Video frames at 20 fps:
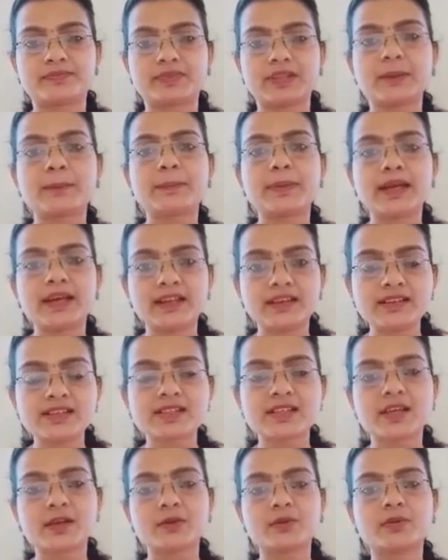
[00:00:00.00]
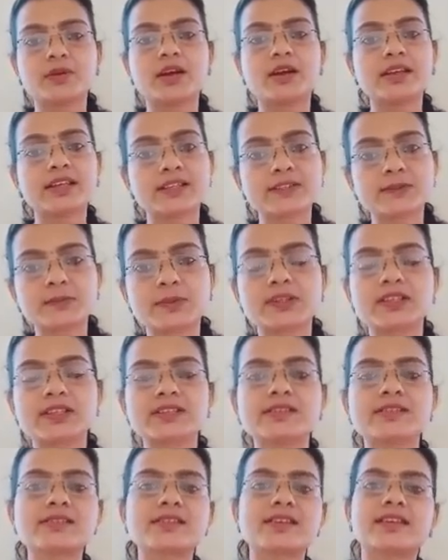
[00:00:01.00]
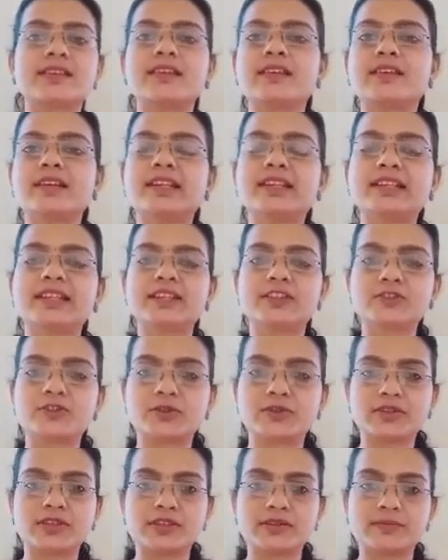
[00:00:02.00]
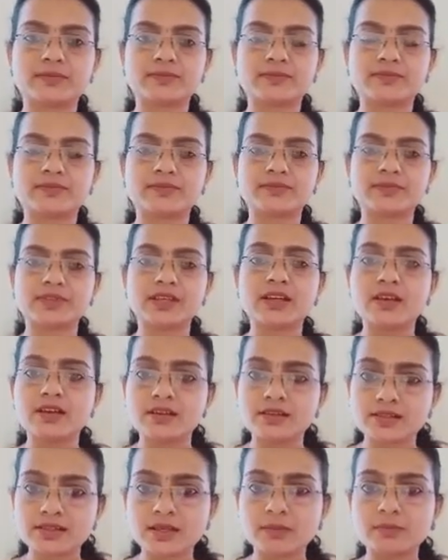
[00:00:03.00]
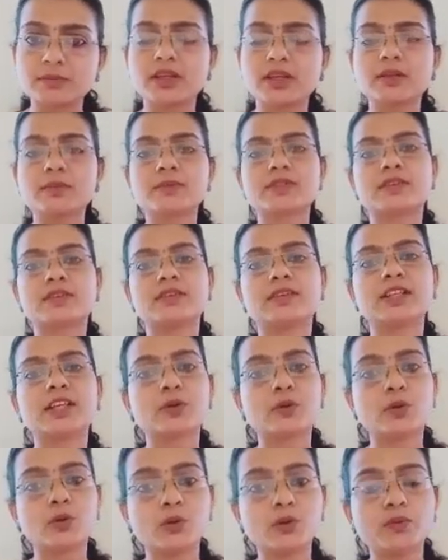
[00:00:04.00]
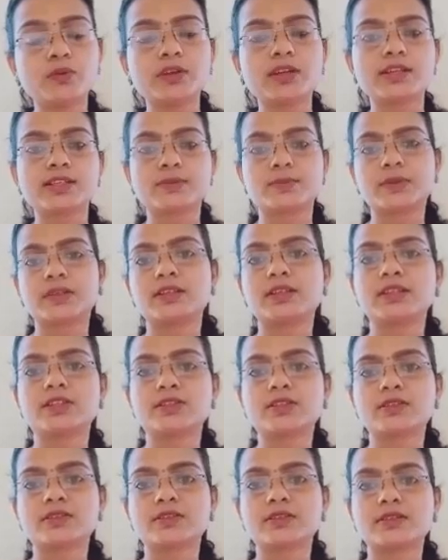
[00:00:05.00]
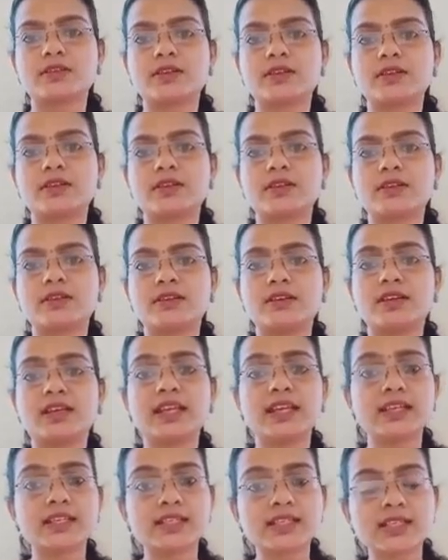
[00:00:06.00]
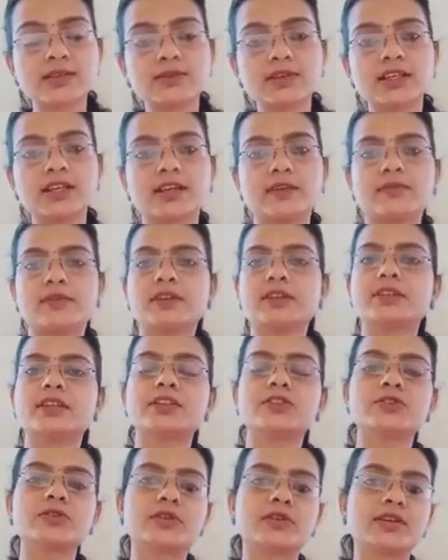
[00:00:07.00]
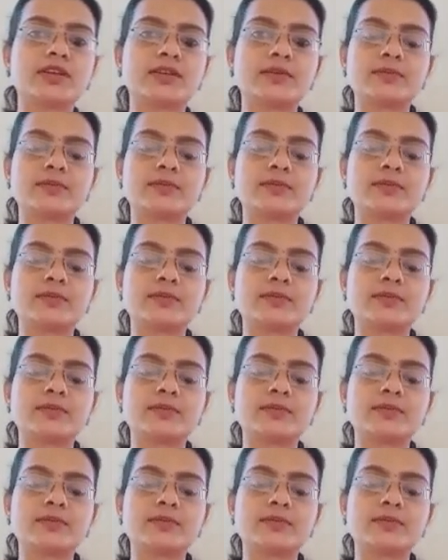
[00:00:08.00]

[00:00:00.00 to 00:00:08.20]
Parents have high expectations regarding their children. Sometimes their over expectations negatively affect their children.